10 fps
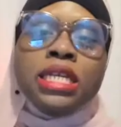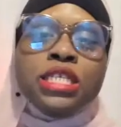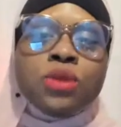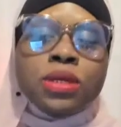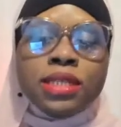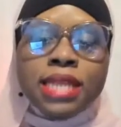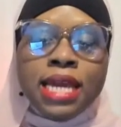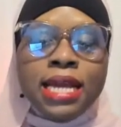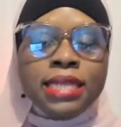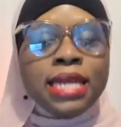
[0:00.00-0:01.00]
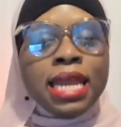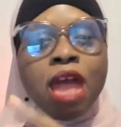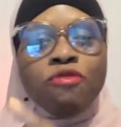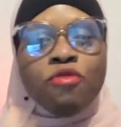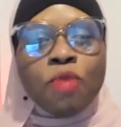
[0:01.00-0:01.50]
these sorts of things that
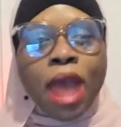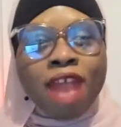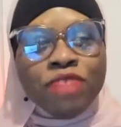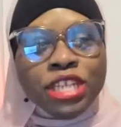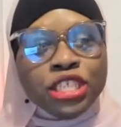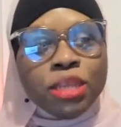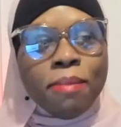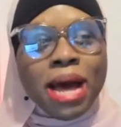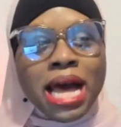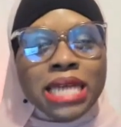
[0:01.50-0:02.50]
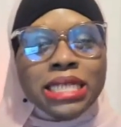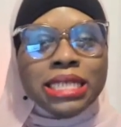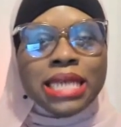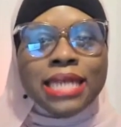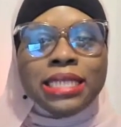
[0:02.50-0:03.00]
have ravaged the
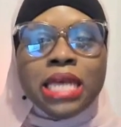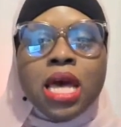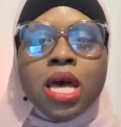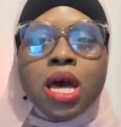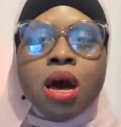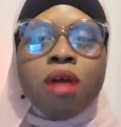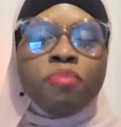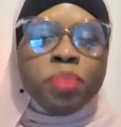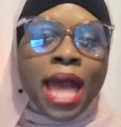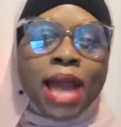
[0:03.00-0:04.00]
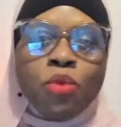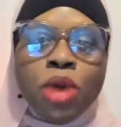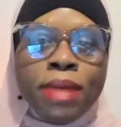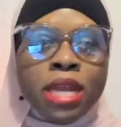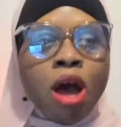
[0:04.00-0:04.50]
mindsets of Black
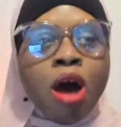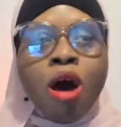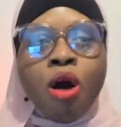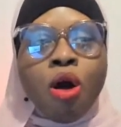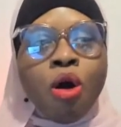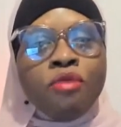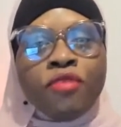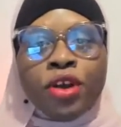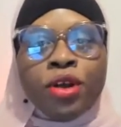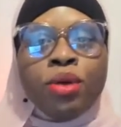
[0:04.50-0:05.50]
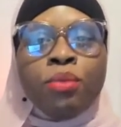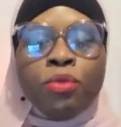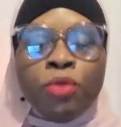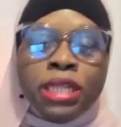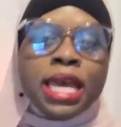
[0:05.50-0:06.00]
women all over,
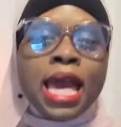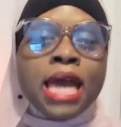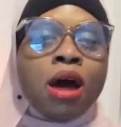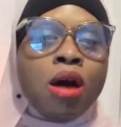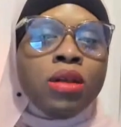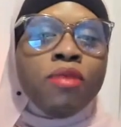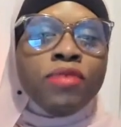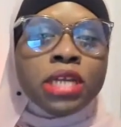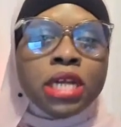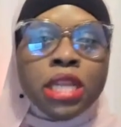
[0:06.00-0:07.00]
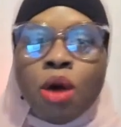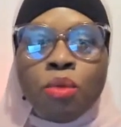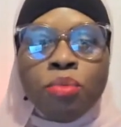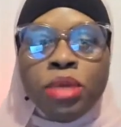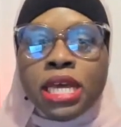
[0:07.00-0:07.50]
really kind of all over the
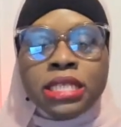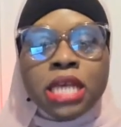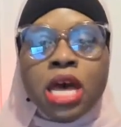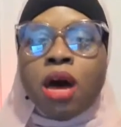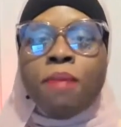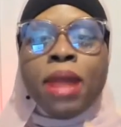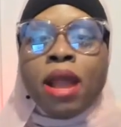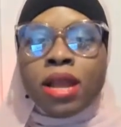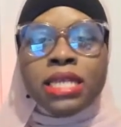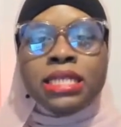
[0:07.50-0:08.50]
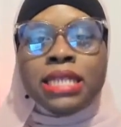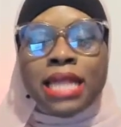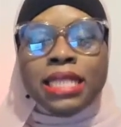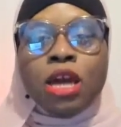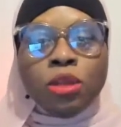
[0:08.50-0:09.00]
globe, because America is
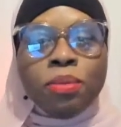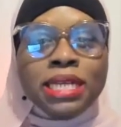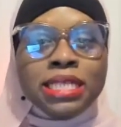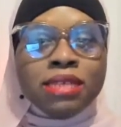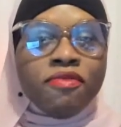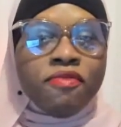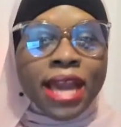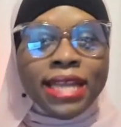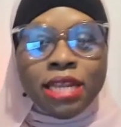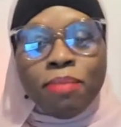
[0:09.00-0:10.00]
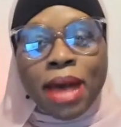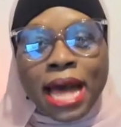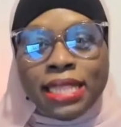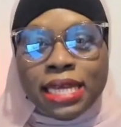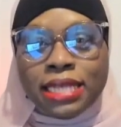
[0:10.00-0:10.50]
not the only place affected
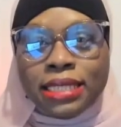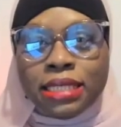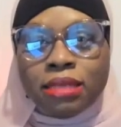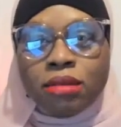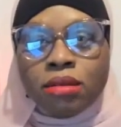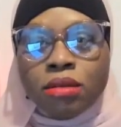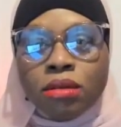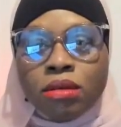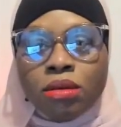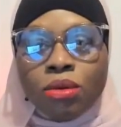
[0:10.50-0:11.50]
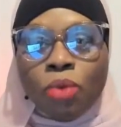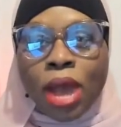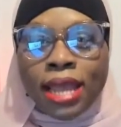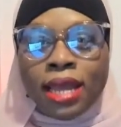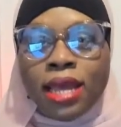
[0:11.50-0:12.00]
by this,
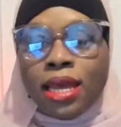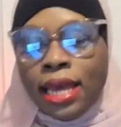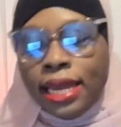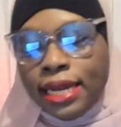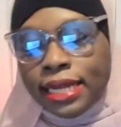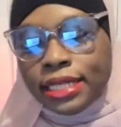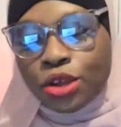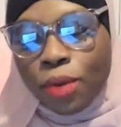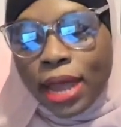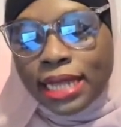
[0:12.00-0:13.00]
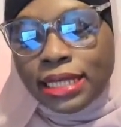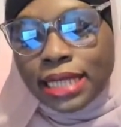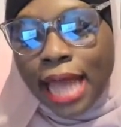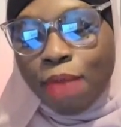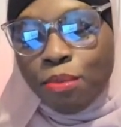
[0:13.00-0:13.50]
right? It
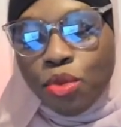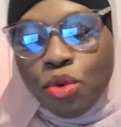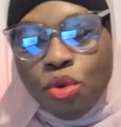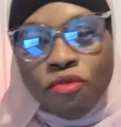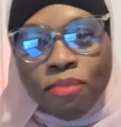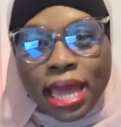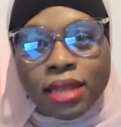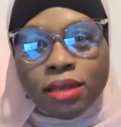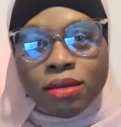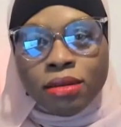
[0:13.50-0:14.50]
discredits that movement.